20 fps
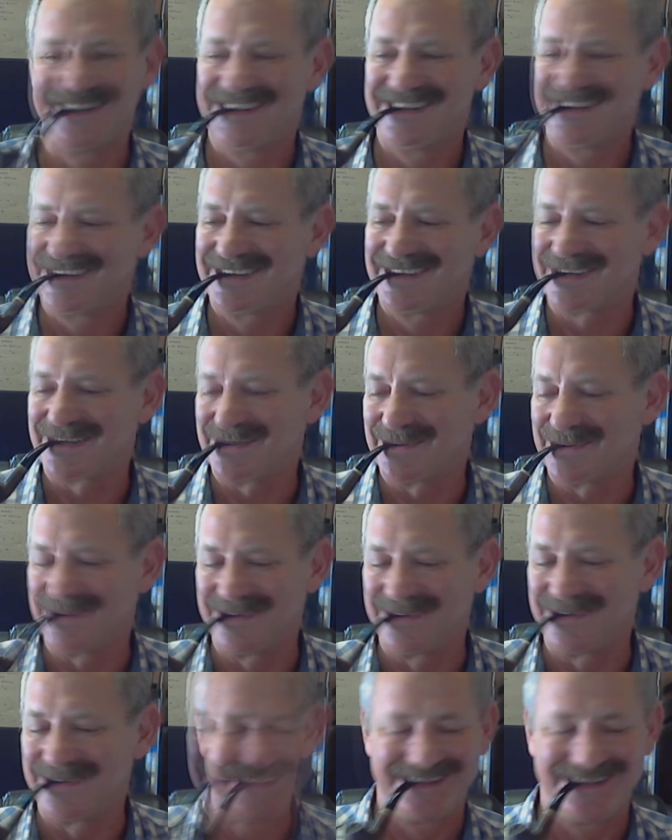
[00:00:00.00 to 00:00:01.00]
So
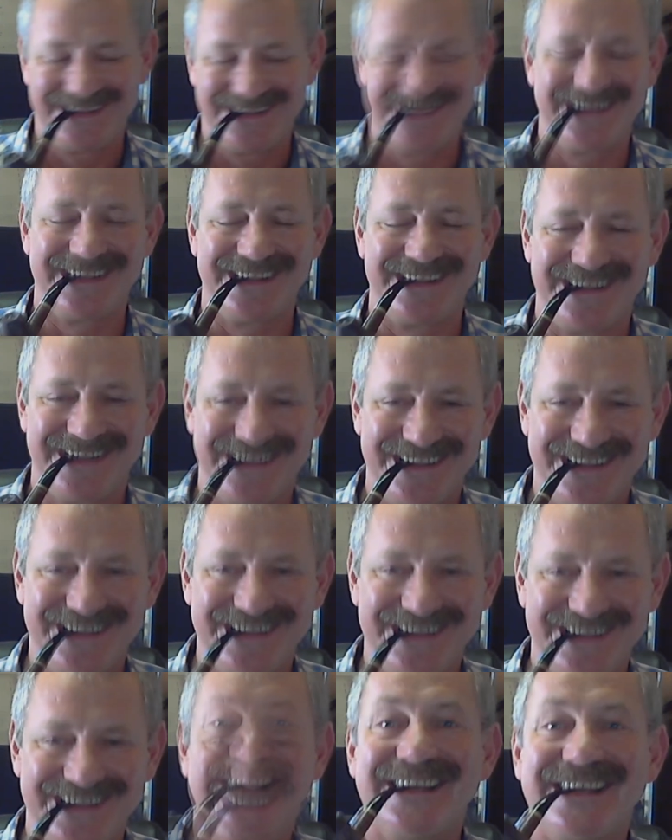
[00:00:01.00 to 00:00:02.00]

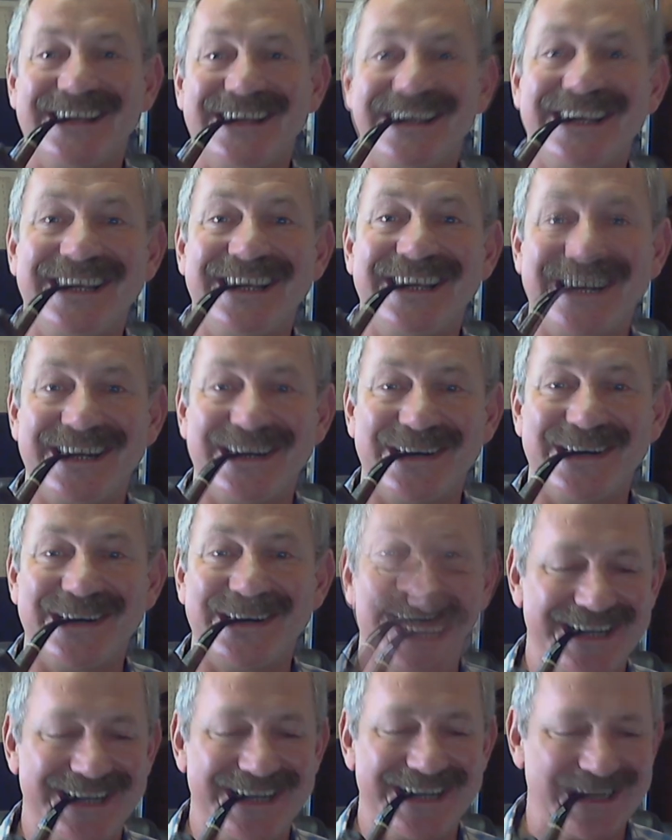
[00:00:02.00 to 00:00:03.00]
here goes
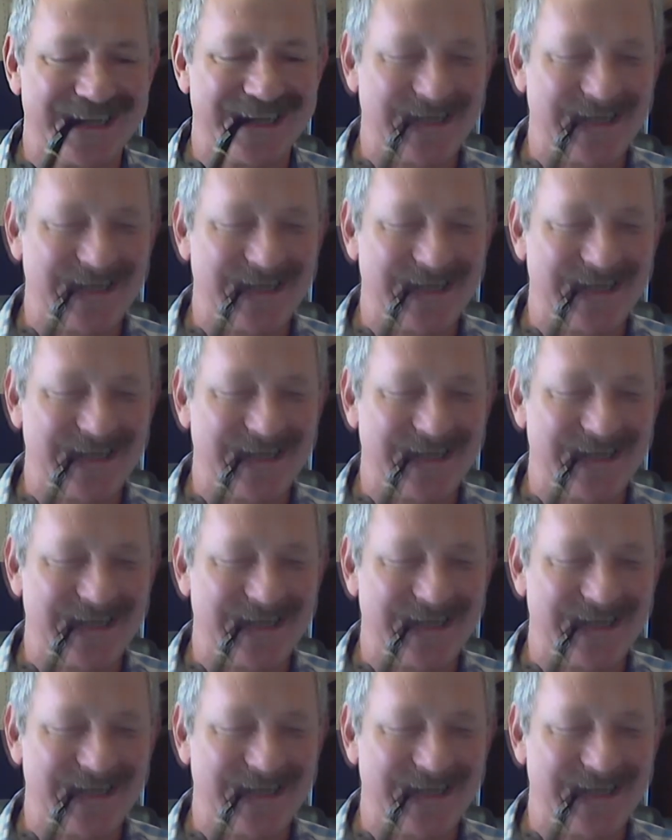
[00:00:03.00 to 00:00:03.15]
again.